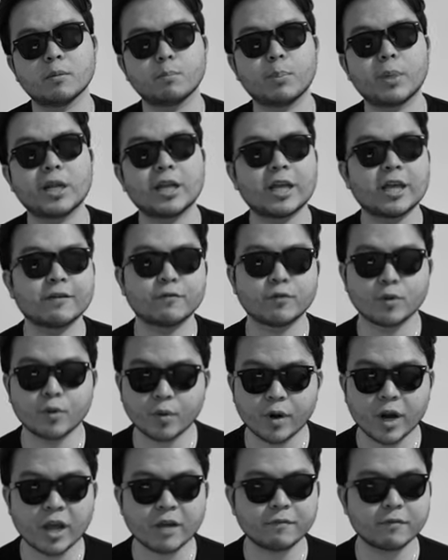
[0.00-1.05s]
playful
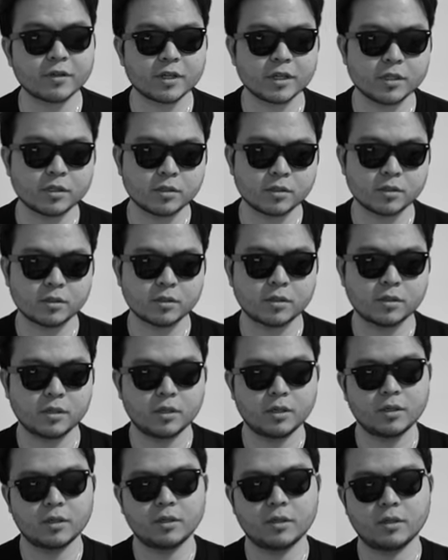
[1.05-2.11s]
graphic, it just
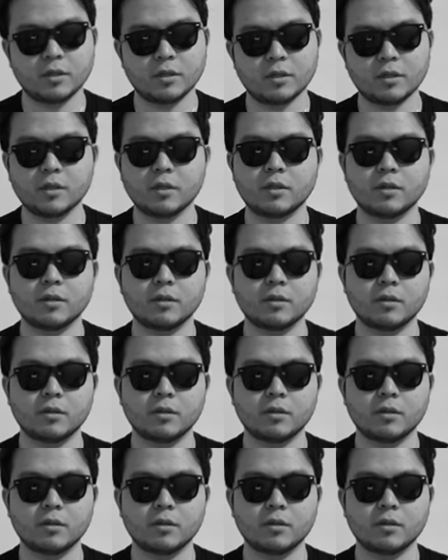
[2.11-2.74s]
it